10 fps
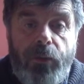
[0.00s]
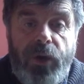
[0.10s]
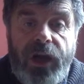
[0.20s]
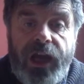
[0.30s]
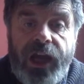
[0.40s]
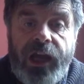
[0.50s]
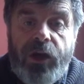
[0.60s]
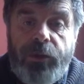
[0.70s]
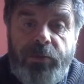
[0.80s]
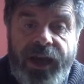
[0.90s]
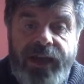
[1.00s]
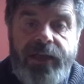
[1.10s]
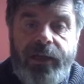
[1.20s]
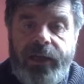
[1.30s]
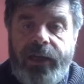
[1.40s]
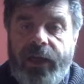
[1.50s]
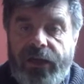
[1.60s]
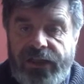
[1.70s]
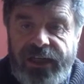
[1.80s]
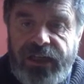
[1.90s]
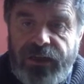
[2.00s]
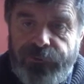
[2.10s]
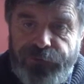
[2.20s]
relying on patently outdated and